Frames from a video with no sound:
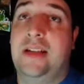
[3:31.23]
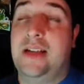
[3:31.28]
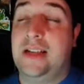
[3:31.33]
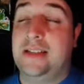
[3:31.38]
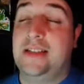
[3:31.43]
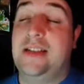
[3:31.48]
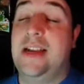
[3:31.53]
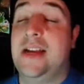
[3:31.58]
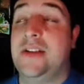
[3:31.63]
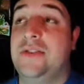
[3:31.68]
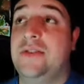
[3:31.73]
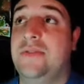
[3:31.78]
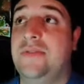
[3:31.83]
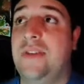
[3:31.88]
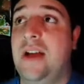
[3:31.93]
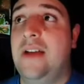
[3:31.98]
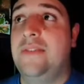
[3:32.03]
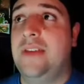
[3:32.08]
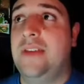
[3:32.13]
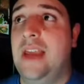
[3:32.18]
an extra
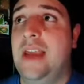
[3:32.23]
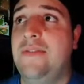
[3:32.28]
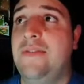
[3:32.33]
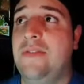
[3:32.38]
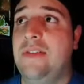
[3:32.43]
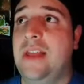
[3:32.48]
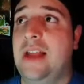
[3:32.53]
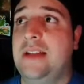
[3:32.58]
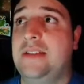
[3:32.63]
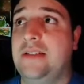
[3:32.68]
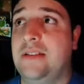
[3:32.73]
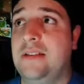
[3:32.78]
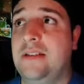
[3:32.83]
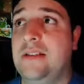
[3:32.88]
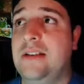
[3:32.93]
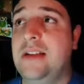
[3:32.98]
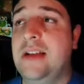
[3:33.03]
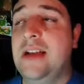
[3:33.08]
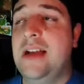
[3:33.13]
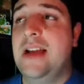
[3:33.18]
5k for that
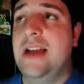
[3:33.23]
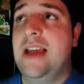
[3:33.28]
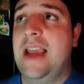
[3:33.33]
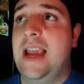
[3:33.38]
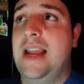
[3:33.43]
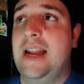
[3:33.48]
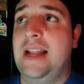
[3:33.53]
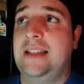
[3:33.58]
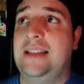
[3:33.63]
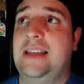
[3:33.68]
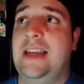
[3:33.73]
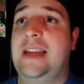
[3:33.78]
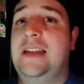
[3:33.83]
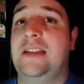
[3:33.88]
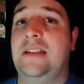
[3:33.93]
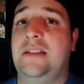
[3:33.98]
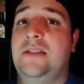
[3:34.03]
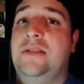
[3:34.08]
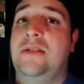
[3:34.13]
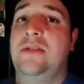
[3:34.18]
turn, and at the end
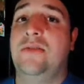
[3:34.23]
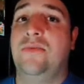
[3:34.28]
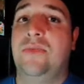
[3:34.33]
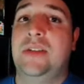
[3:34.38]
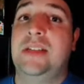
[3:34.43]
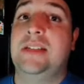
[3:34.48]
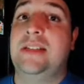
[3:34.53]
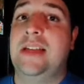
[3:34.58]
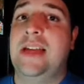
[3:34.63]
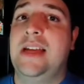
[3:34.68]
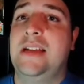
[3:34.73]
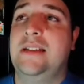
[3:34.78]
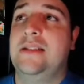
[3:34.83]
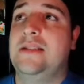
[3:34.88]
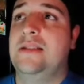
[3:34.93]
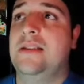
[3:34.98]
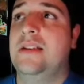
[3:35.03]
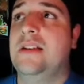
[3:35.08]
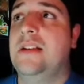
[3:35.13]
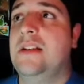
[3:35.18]
of the turn
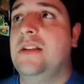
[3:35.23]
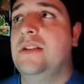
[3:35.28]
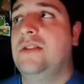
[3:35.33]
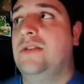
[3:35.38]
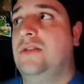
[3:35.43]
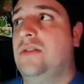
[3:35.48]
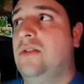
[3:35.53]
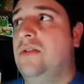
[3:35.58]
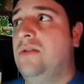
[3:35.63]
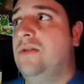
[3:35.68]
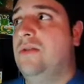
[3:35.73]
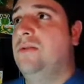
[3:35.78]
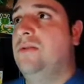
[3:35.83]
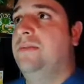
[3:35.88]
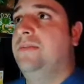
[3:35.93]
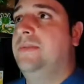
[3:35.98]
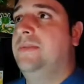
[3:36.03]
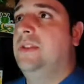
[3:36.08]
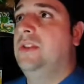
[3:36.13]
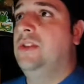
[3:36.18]
restands.
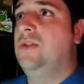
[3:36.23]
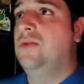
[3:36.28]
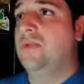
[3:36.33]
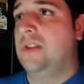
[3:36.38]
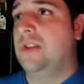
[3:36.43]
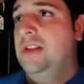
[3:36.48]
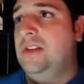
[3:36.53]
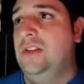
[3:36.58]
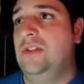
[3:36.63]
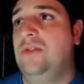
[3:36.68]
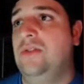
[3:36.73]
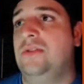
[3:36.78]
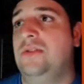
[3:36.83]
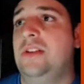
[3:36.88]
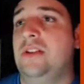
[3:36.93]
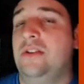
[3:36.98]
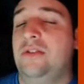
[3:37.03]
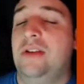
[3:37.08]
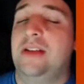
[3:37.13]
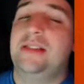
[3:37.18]
So you can use
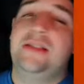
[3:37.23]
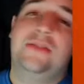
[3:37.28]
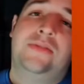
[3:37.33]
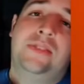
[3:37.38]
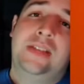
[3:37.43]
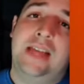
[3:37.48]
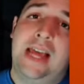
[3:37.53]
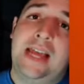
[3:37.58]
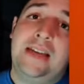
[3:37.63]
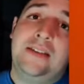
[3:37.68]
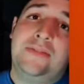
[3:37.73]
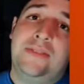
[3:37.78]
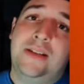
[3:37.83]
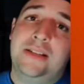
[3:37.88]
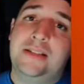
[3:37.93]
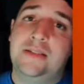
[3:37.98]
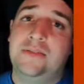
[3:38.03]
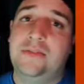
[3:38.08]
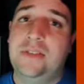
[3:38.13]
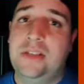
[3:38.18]
it aggressively and
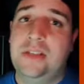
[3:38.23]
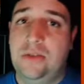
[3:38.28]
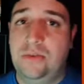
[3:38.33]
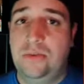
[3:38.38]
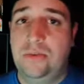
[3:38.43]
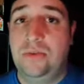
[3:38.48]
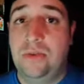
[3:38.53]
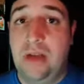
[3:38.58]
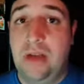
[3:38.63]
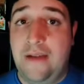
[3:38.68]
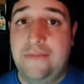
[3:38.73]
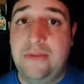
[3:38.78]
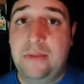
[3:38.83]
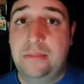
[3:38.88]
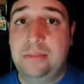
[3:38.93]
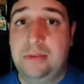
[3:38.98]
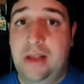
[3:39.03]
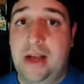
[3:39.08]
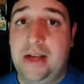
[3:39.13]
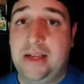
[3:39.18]
defensively. You do have the
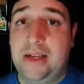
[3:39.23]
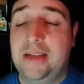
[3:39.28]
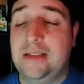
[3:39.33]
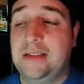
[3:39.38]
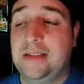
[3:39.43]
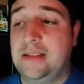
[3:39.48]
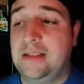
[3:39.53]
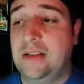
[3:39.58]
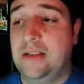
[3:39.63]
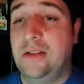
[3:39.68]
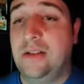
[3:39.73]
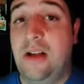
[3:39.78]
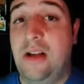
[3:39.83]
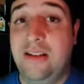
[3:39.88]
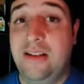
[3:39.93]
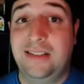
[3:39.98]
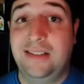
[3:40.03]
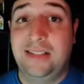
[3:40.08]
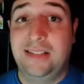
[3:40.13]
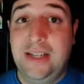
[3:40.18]
blocking skill
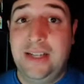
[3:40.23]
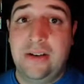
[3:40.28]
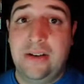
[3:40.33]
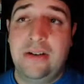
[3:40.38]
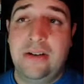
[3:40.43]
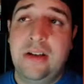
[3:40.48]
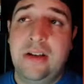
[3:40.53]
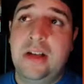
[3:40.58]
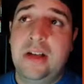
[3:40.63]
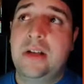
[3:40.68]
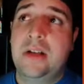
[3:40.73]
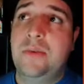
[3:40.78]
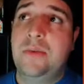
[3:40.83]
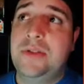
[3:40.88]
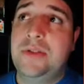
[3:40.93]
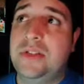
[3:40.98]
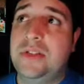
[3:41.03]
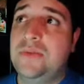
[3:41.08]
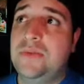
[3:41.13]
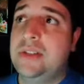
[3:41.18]
on a leader,
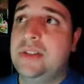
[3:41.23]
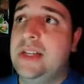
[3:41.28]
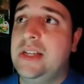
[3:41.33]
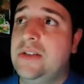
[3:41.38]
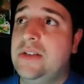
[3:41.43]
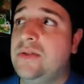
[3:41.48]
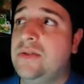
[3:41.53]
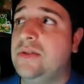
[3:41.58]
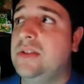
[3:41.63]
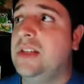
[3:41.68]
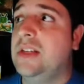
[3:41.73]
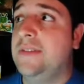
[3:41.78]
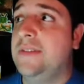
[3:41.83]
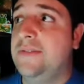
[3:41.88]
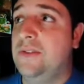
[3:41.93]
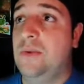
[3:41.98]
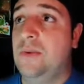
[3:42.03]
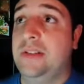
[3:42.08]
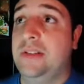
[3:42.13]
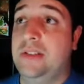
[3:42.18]
which is really interesting
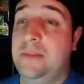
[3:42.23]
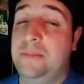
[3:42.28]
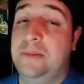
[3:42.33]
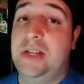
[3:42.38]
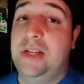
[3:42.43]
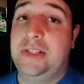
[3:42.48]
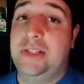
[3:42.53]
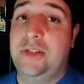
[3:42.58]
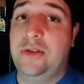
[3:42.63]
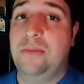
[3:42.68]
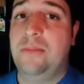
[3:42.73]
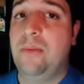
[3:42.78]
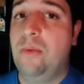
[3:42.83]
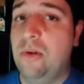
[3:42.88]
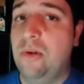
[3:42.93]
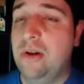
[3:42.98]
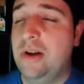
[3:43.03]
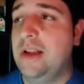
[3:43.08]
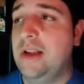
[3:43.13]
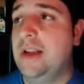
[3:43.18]
if you wanted to protect your board.